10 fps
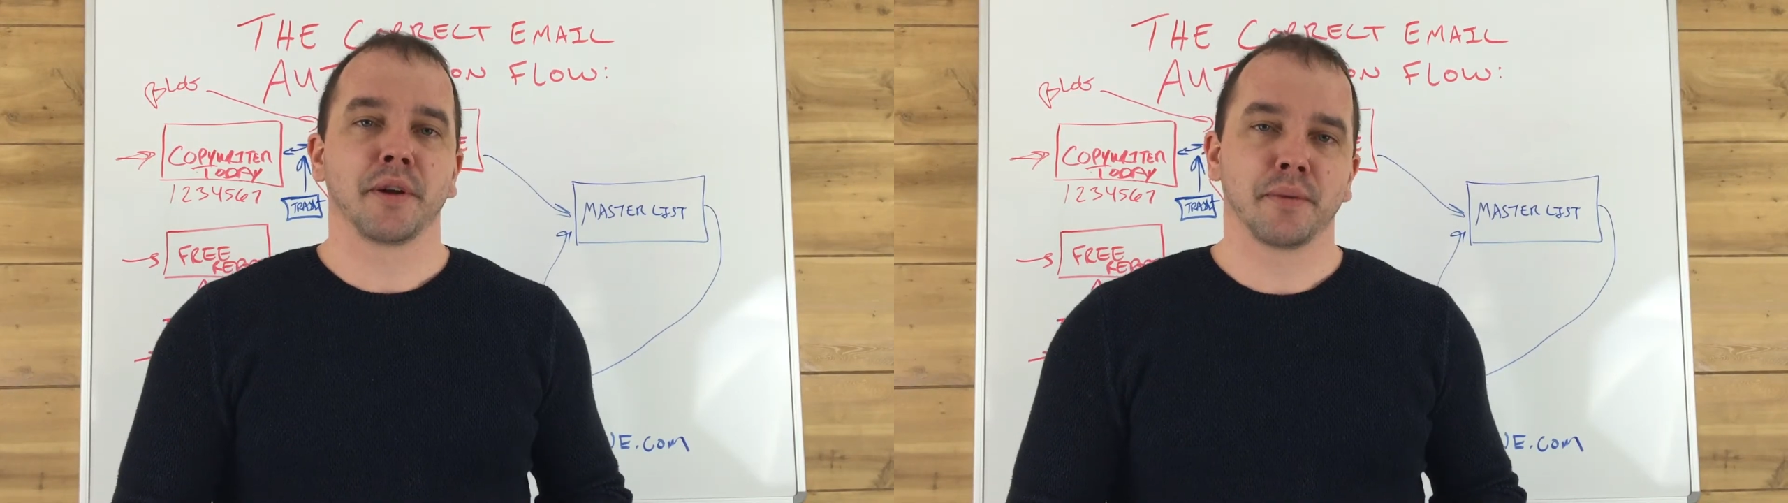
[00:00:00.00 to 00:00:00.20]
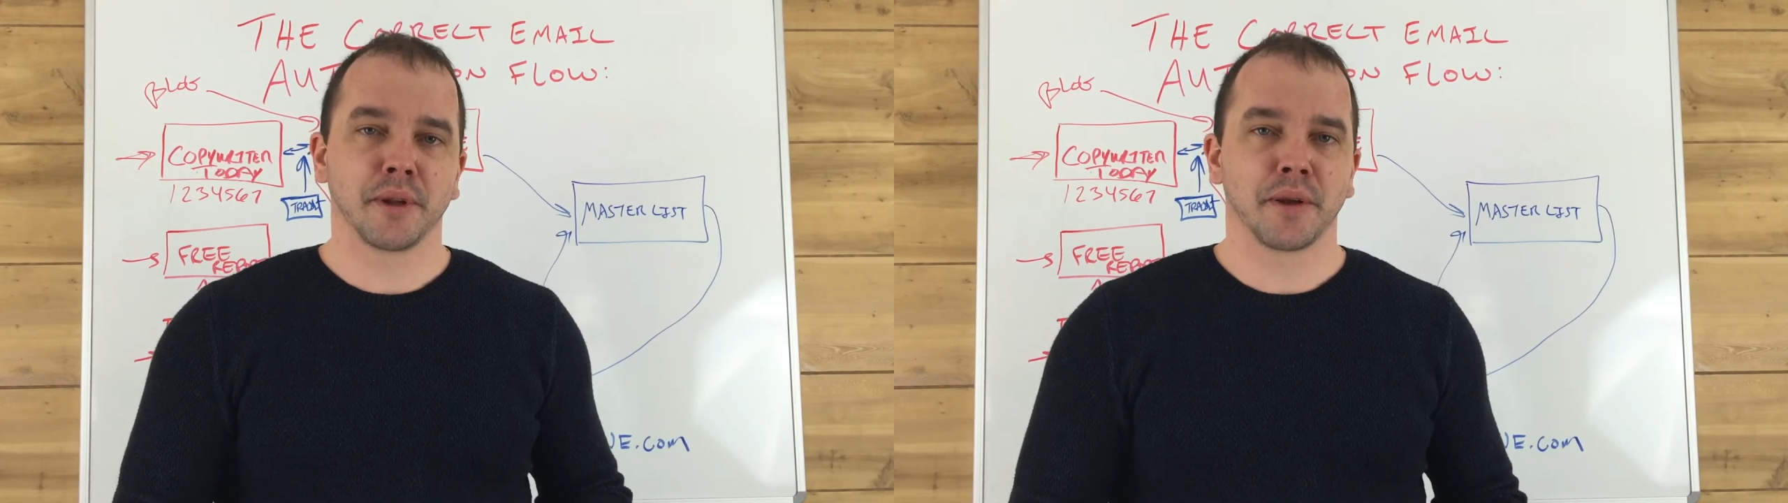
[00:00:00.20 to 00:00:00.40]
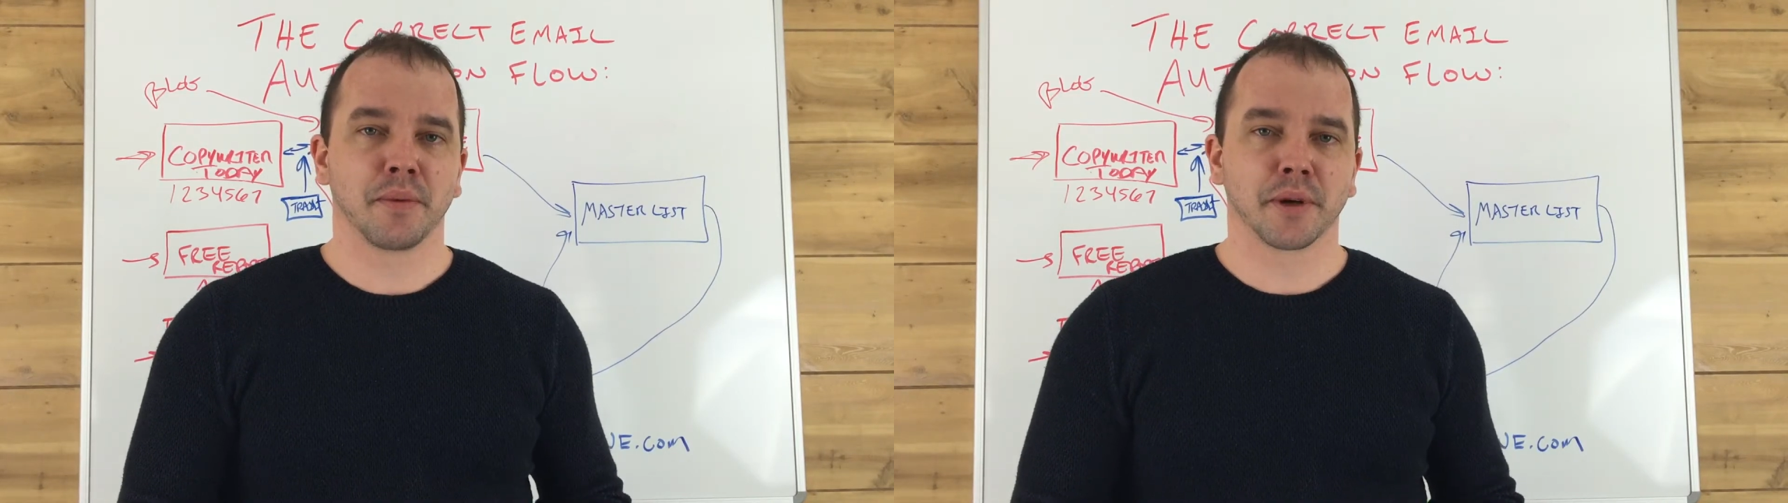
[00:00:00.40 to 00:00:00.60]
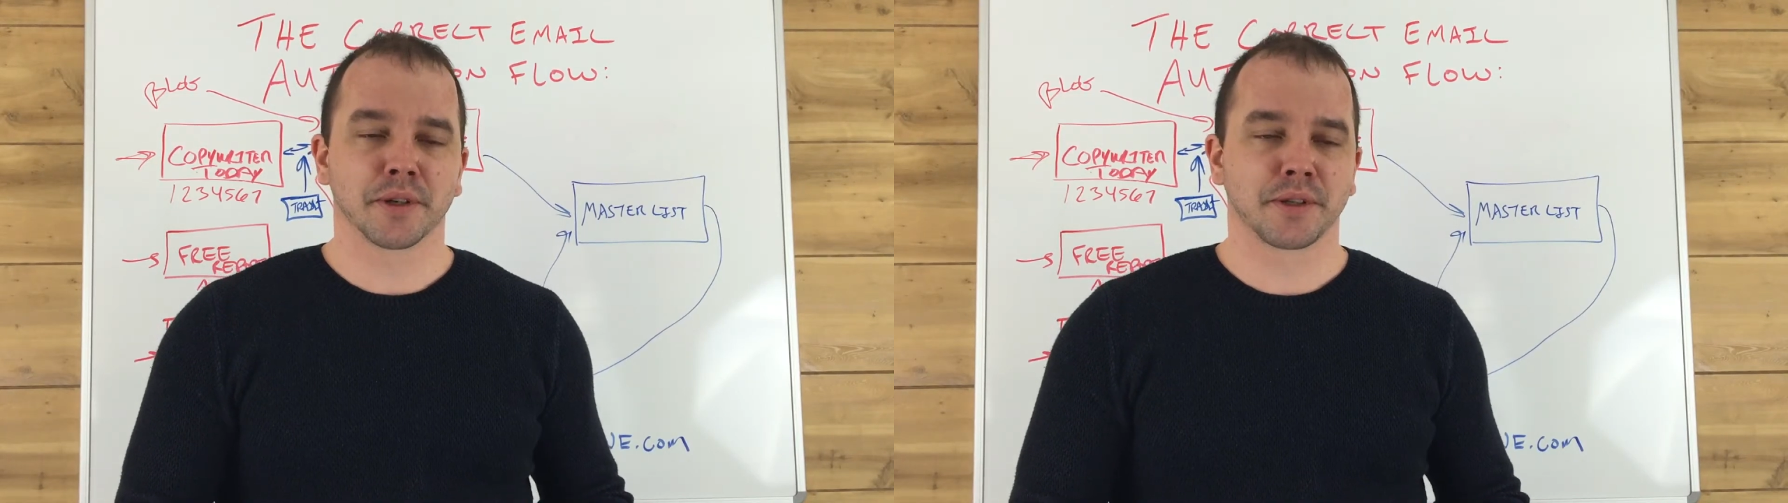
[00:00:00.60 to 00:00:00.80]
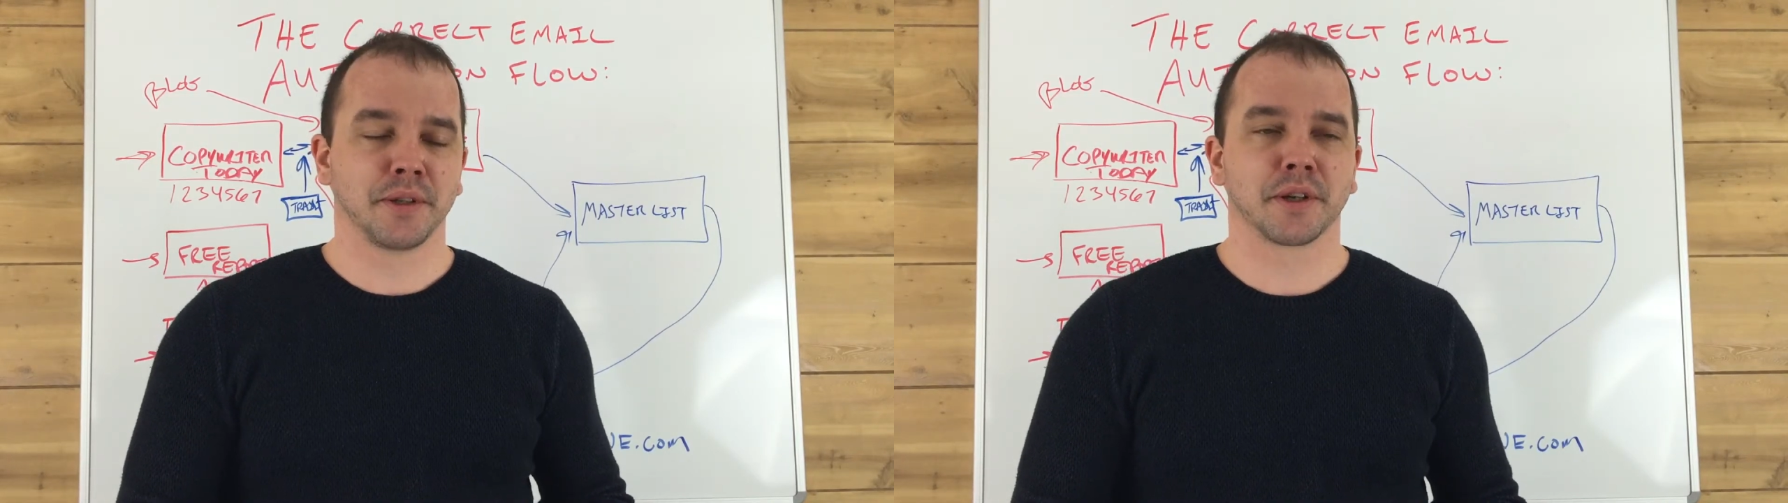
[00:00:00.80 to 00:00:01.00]
that really
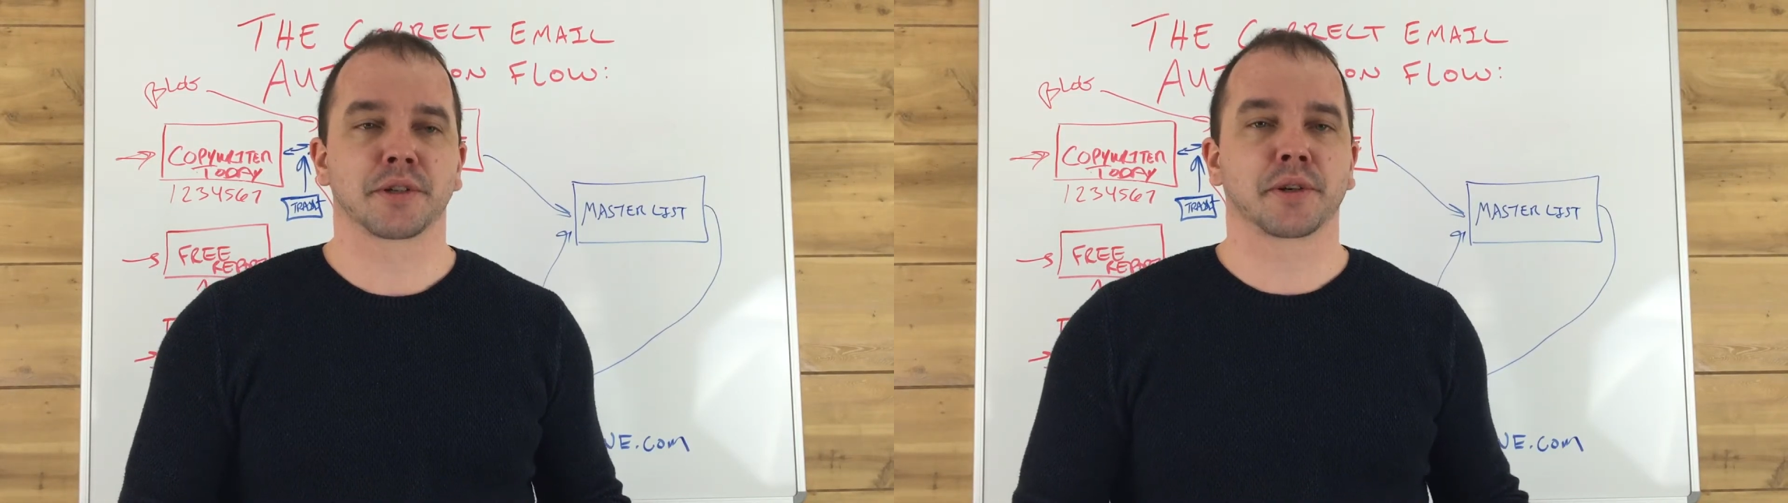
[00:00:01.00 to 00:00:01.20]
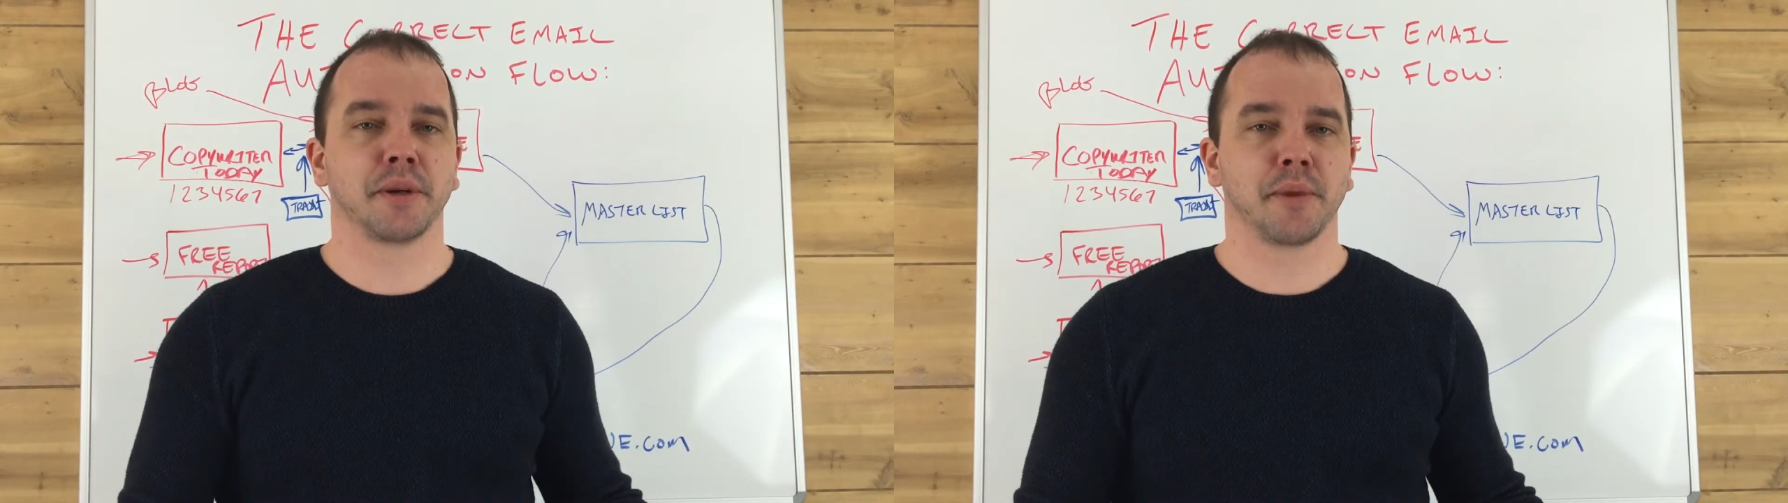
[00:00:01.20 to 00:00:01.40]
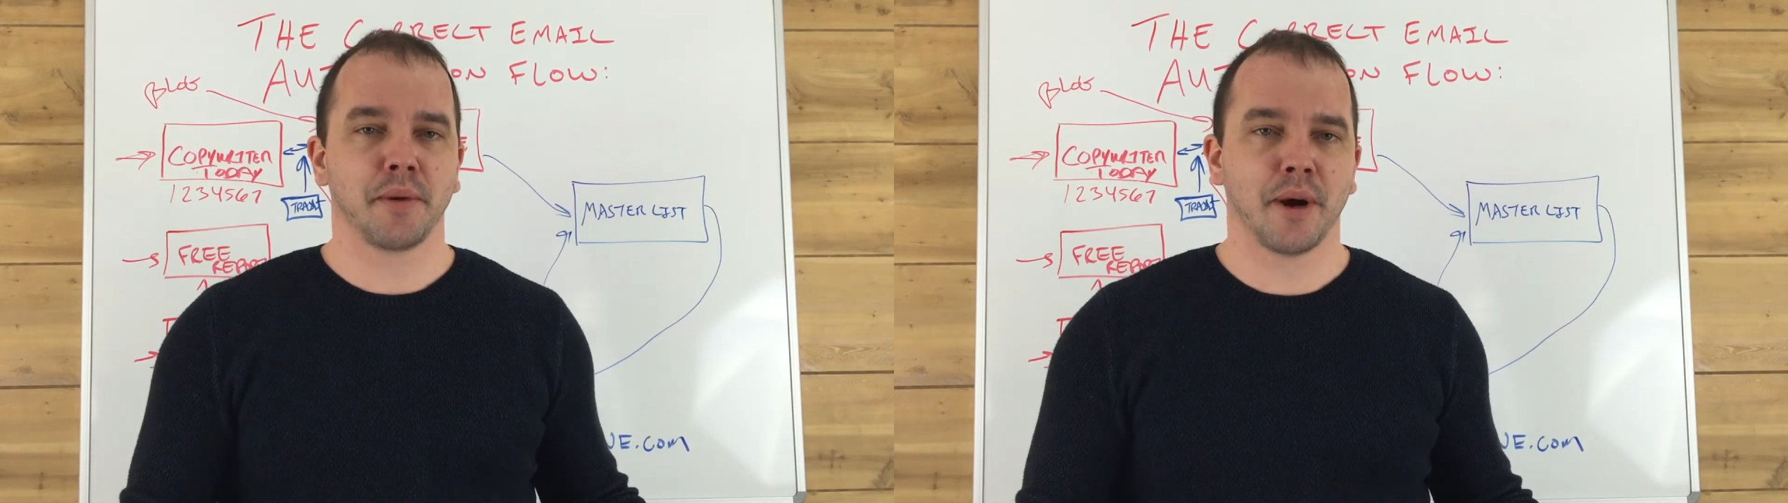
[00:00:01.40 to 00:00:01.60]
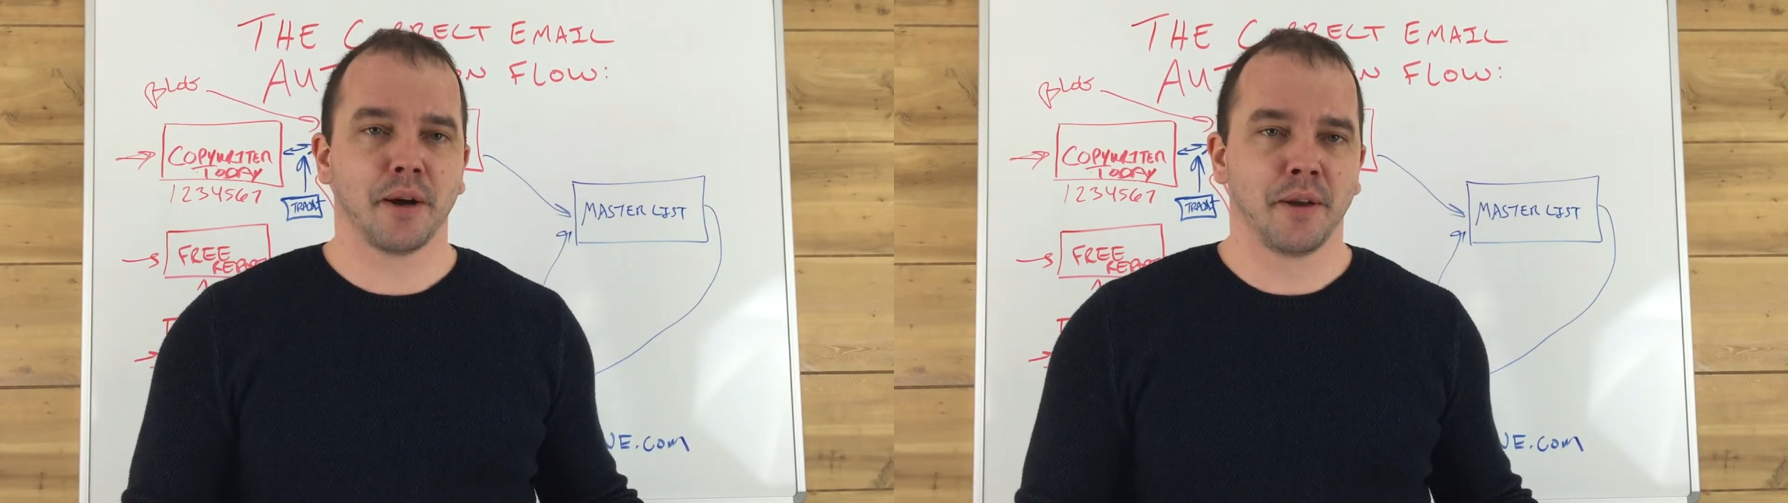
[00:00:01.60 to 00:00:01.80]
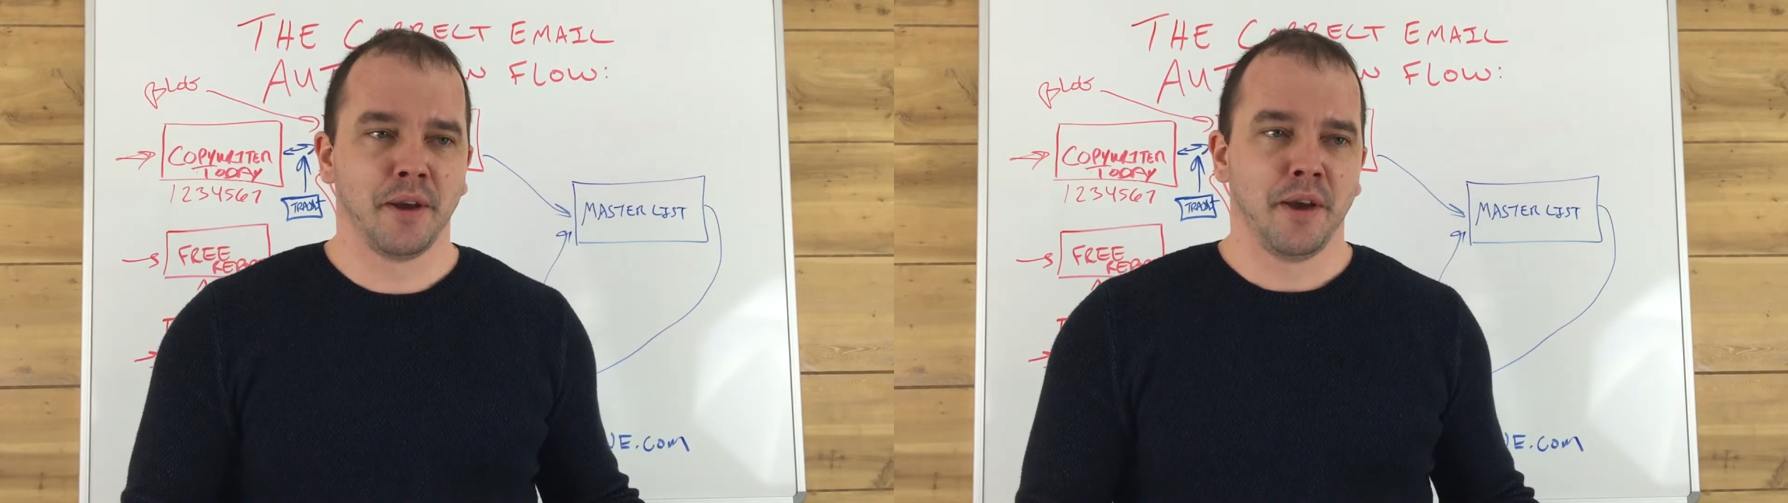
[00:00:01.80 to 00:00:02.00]
works extremely
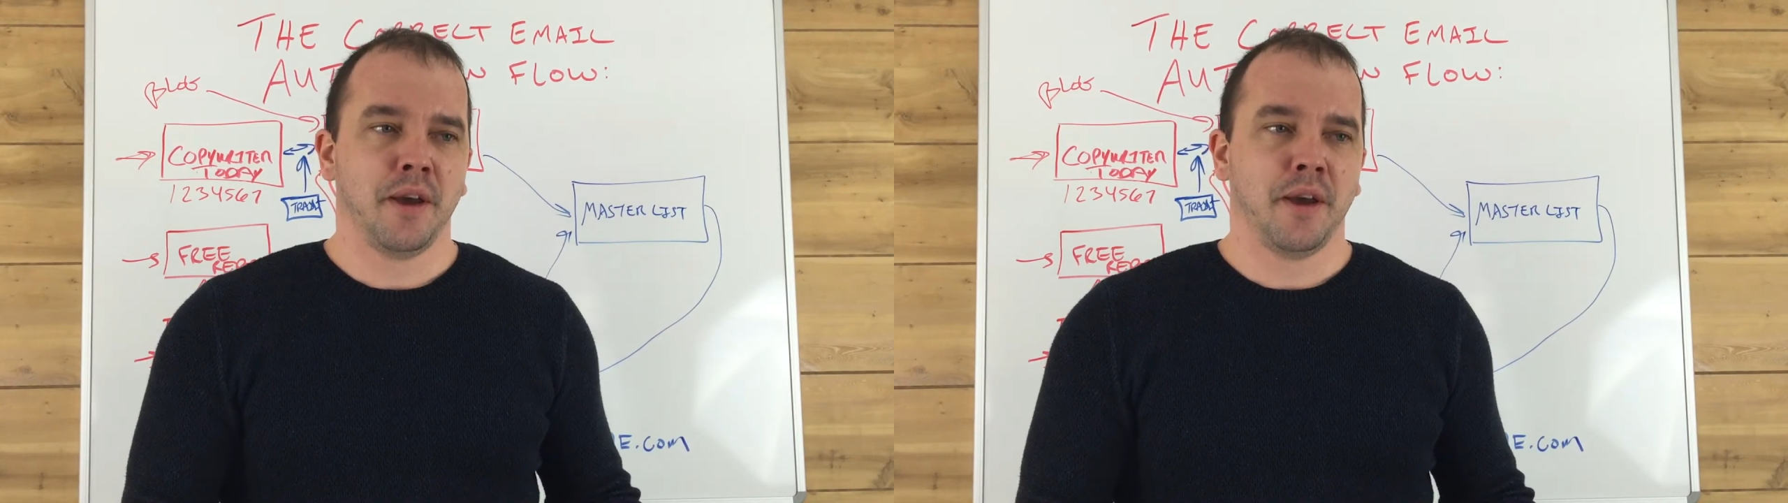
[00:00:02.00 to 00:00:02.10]
well.